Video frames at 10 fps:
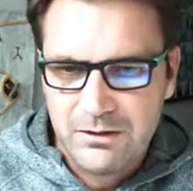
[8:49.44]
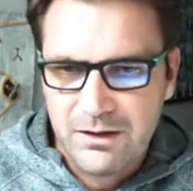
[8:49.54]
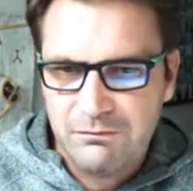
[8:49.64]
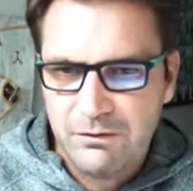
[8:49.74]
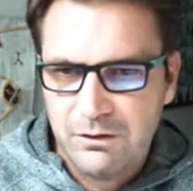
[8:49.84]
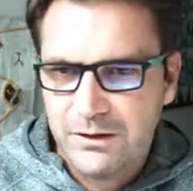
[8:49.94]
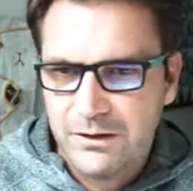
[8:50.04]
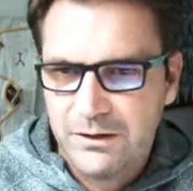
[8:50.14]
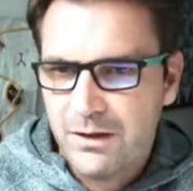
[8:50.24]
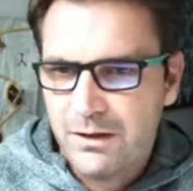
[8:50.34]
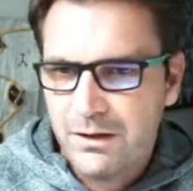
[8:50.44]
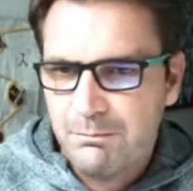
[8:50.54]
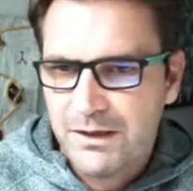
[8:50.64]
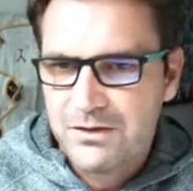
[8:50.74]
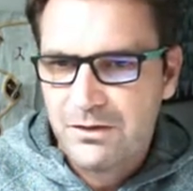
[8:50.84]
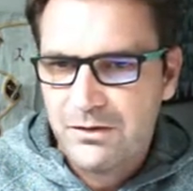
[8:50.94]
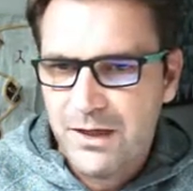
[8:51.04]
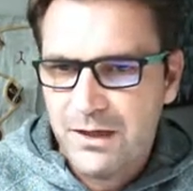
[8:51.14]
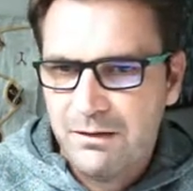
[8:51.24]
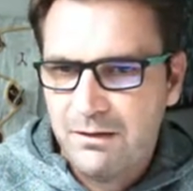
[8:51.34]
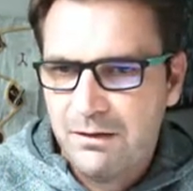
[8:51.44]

that folder. Pics are there,